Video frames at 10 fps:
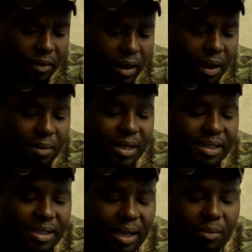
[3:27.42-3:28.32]
like I
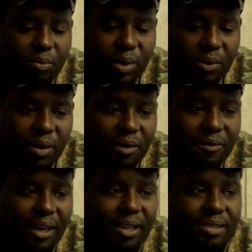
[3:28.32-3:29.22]
said, pre-rut
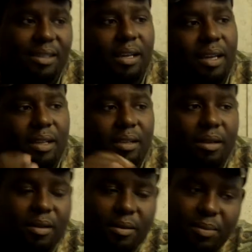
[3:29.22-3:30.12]
phase,
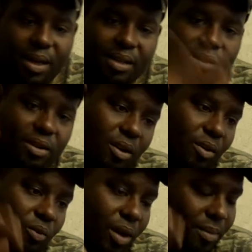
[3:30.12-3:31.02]
the bucks are
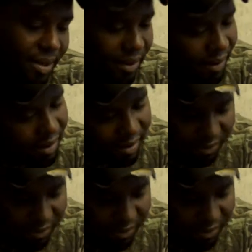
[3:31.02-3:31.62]
rubbing their